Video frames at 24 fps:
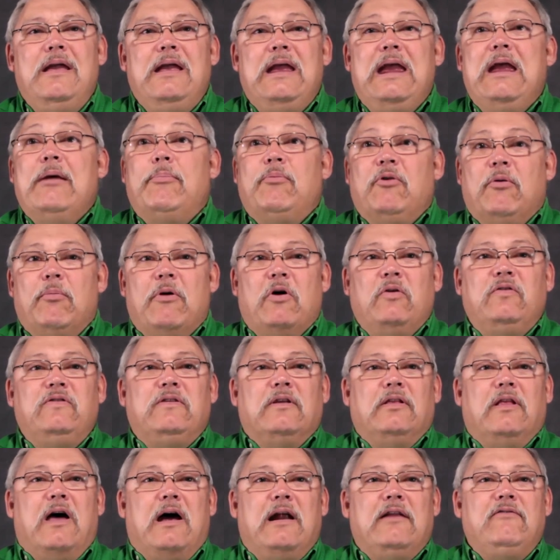It promotes a
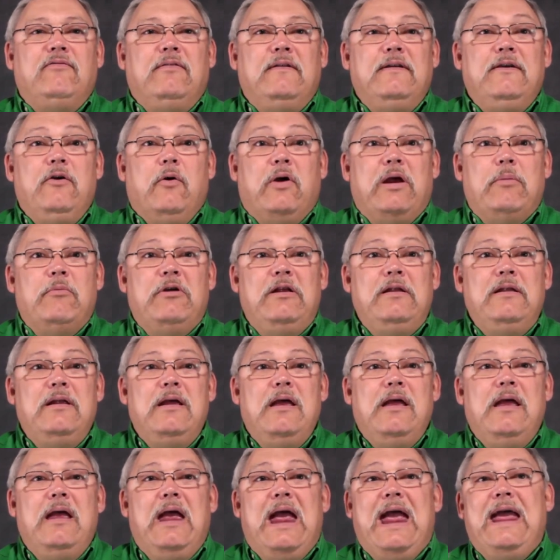lot of agreement
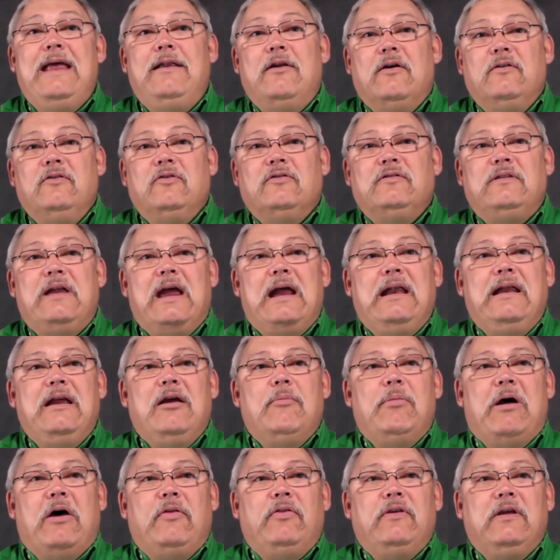and understanding
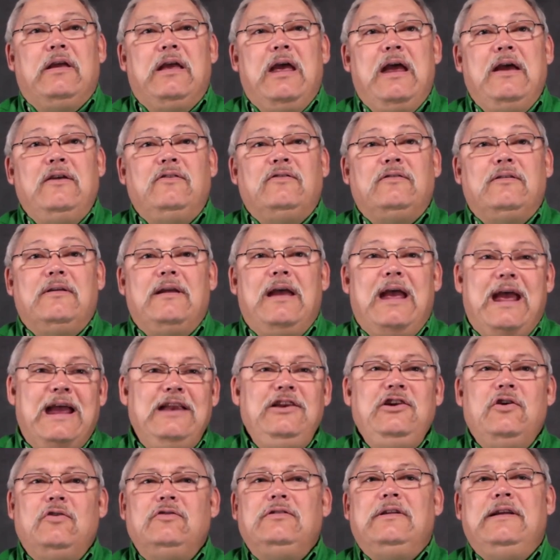about the case, and
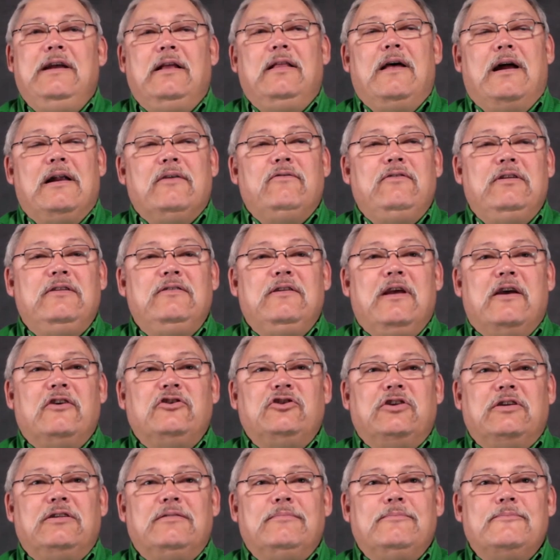usually a lot of
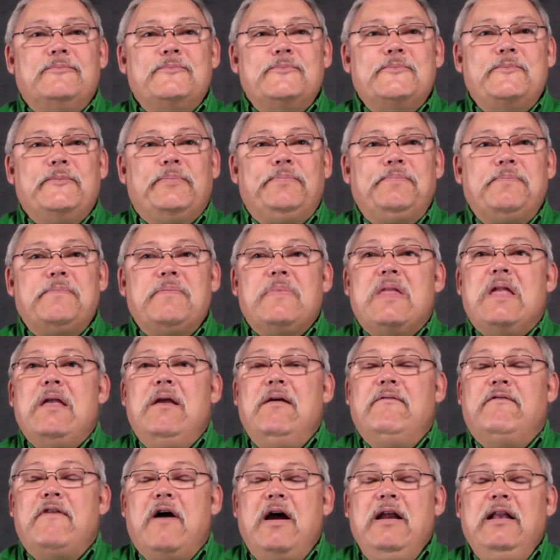discussion.
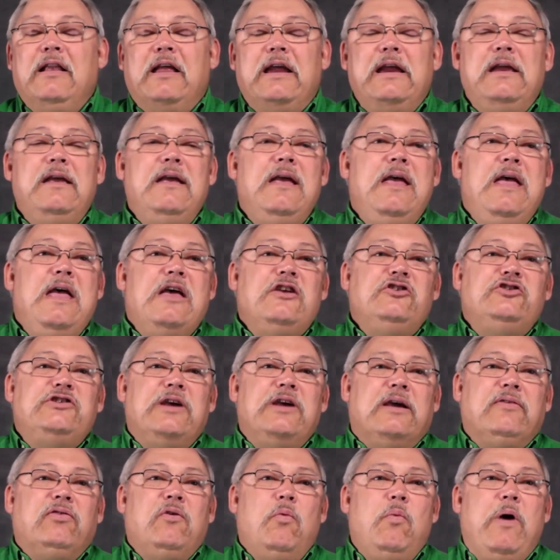Finally,
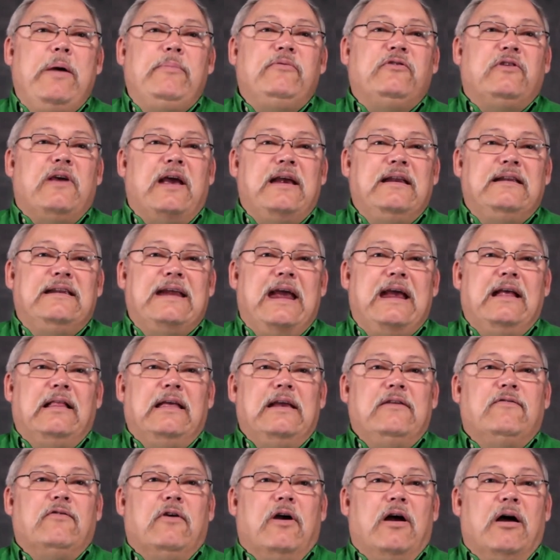check the website daily
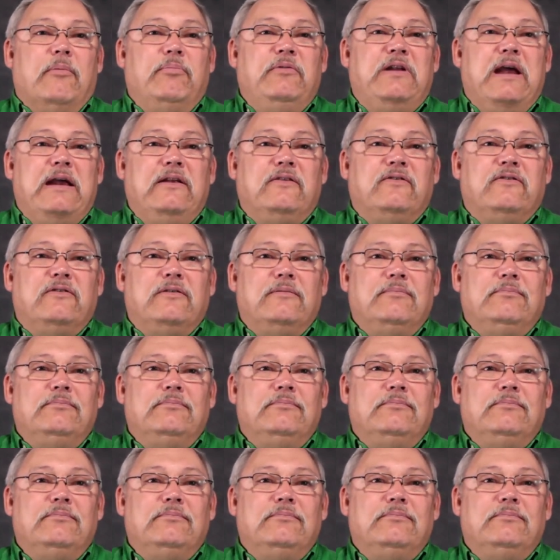for updates.